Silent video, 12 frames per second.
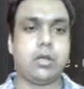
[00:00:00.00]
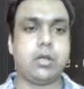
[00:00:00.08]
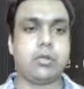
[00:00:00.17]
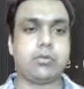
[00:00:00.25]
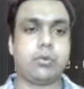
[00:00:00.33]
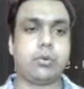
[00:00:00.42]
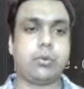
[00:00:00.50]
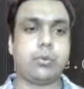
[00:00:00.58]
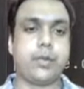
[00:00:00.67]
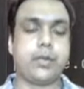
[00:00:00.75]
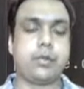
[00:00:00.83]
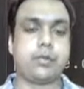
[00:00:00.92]
So
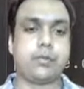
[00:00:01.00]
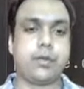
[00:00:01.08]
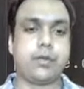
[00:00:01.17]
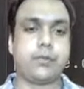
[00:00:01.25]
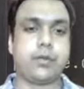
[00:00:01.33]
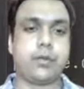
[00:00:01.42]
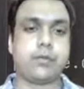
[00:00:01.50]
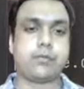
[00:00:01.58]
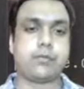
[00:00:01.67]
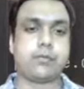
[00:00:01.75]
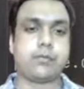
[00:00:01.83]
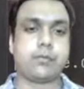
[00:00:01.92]
when the
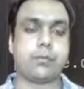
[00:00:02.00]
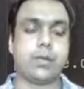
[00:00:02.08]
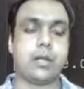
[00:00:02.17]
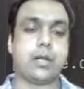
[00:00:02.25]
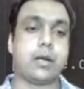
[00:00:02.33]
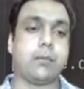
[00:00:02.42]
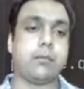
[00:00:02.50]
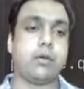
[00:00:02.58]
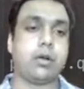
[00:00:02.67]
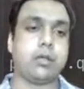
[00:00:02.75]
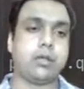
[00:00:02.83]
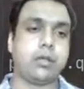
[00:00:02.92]
surface will come
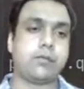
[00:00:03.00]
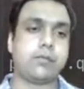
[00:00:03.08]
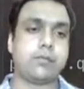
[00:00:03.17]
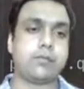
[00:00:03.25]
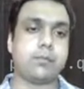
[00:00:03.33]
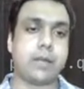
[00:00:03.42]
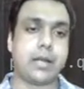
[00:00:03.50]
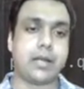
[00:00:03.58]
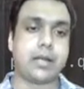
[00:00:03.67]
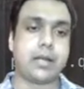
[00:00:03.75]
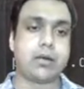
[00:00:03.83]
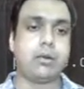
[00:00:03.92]
on this
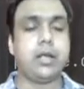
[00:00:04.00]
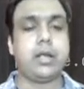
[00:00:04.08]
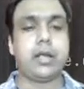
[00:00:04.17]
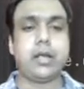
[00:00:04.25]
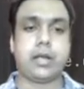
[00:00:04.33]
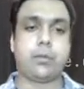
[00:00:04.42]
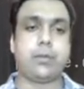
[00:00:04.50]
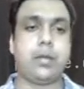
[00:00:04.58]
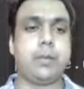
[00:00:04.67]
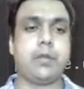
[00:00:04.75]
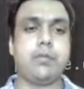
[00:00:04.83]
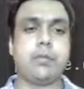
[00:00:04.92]
background, it
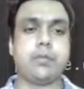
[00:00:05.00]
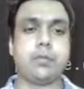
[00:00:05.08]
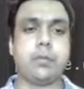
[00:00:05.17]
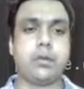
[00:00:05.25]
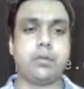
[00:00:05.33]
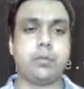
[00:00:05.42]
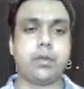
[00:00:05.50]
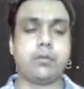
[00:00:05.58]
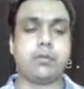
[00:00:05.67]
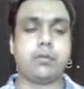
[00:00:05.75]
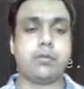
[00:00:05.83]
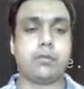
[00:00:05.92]
will be visible to me.
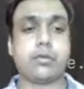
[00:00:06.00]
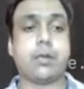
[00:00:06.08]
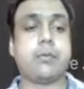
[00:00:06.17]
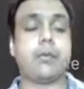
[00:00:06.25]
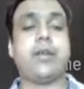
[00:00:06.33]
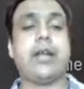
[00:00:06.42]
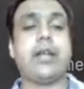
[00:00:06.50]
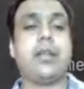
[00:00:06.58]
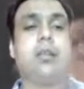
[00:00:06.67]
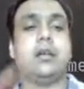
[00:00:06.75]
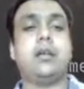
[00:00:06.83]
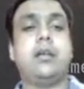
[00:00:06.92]
So I'm
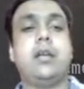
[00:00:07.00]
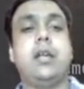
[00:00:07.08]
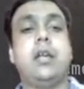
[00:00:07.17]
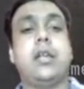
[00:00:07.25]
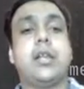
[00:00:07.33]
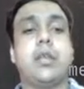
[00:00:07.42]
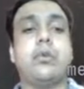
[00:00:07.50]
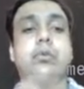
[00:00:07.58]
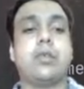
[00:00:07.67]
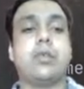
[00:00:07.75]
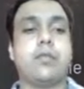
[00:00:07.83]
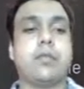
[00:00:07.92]
defining a new
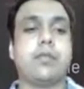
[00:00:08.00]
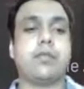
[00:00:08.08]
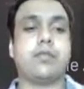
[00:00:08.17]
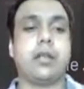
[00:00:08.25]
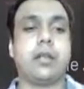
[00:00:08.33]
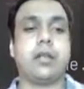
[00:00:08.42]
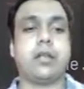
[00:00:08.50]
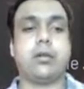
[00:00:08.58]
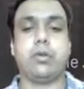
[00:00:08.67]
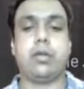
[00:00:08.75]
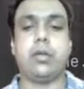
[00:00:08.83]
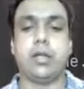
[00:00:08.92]
surface right
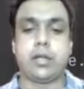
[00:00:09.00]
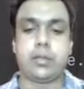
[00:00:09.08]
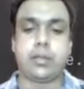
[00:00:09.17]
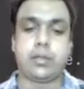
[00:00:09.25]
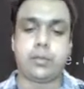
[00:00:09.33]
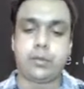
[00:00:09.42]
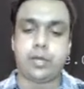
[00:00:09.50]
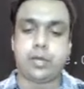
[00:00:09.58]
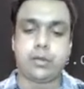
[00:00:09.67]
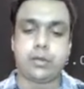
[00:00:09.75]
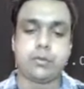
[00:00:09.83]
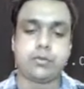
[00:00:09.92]
now, and then we
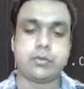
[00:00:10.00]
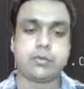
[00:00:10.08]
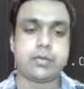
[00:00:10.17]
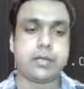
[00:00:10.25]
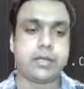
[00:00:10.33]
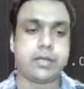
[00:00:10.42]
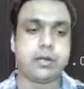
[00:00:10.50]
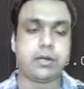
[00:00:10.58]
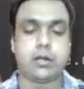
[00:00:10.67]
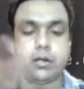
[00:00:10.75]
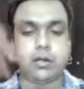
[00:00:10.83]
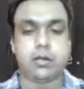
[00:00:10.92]
can use this
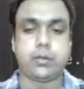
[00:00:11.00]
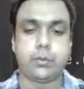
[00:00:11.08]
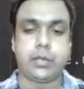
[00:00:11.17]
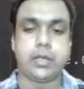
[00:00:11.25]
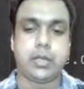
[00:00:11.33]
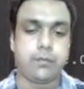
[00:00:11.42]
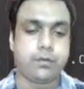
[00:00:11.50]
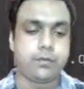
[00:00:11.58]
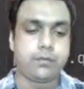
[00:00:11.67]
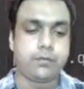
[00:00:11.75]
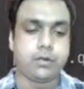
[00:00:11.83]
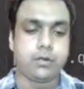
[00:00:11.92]
another variable
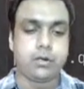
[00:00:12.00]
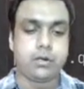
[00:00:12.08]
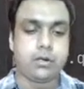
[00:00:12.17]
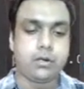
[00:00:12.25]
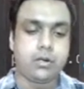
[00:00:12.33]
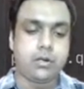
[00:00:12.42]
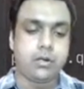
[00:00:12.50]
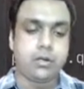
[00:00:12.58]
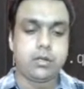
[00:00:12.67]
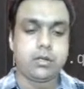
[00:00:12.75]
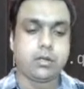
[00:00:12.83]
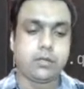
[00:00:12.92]
for
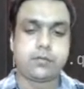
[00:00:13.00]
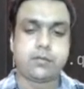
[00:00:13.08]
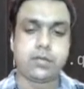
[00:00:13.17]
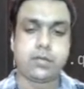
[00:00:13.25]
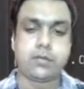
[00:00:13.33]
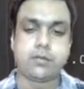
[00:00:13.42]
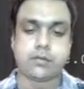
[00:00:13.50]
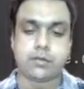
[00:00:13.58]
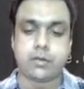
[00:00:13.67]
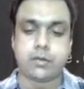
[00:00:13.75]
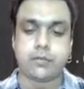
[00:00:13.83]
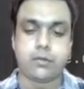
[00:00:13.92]
this thing,
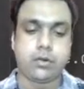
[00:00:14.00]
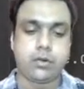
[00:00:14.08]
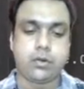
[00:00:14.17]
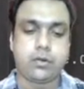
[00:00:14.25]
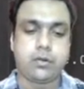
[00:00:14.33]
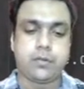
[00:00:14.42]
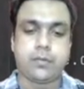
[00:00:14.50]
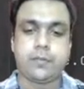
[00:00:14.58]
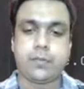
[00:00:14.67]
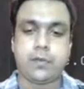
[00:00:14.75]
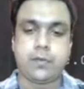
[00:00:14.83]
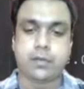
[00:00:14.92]

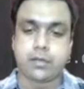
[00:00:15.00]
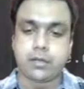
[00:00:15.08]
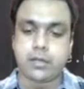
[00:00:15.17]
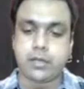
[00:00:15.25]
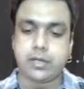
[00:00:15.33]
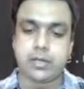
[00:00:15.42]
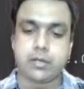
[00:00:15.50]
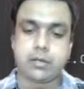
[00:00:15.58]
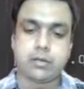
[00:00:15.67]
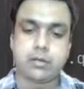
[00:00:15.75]
surf.get